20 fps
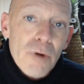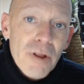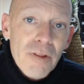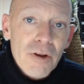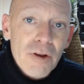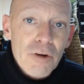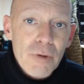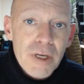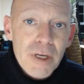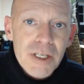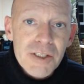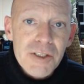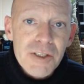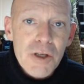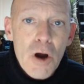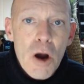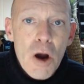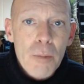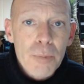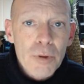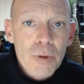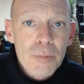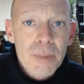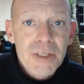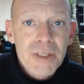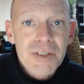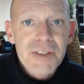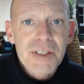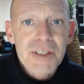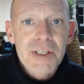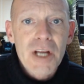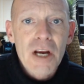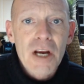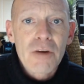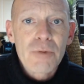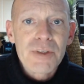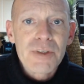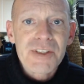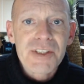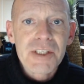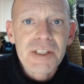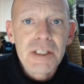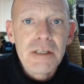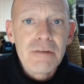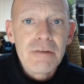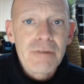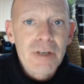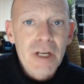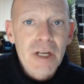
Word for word: One of the greatest compliments that I receive,